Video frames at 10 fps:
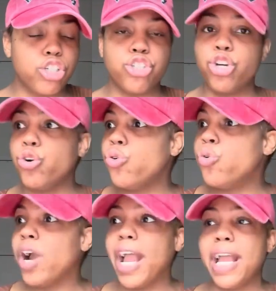
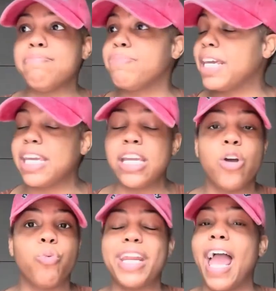do and be
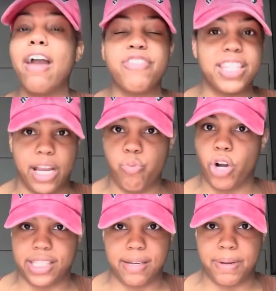whatever they
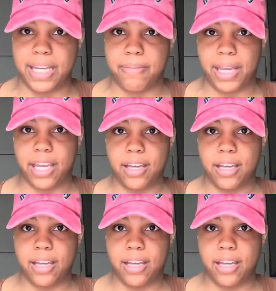want to be to me.